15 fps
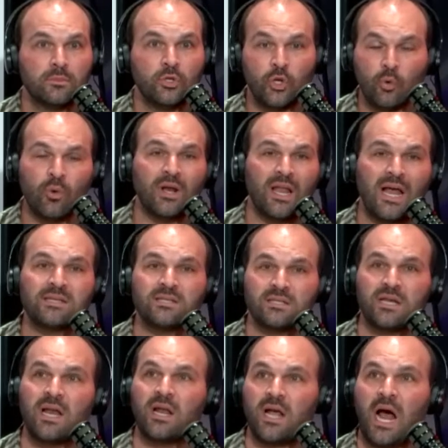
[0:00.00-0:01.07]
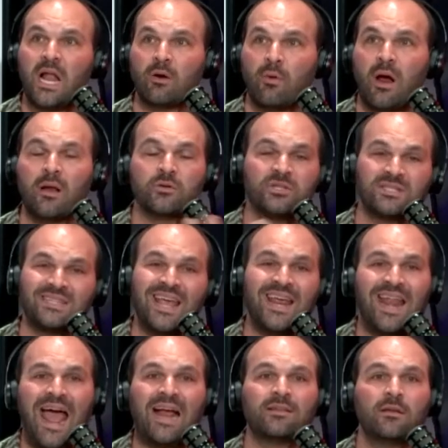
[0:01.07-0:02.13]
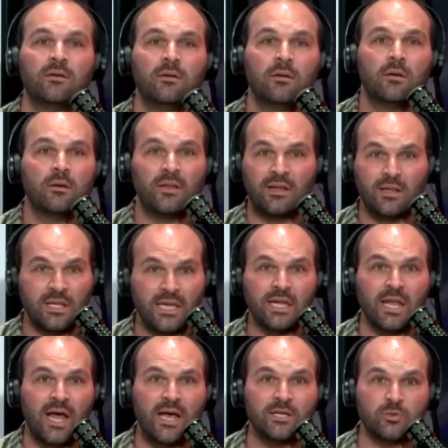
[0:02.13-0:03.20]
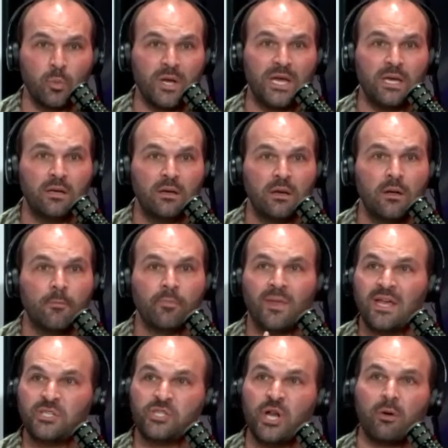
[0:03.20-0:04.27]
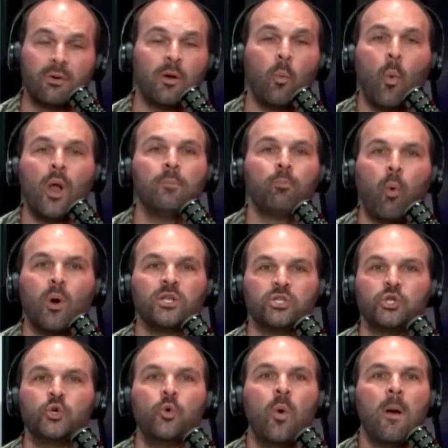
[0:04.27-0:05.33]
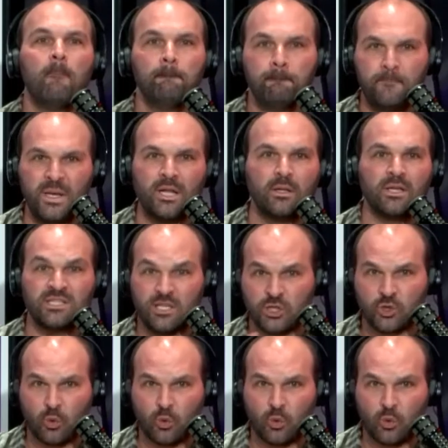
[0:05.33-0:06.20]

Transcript: Do you realize the state of Colorado, since they enacted that legalized weed, has generated $1.2 billion.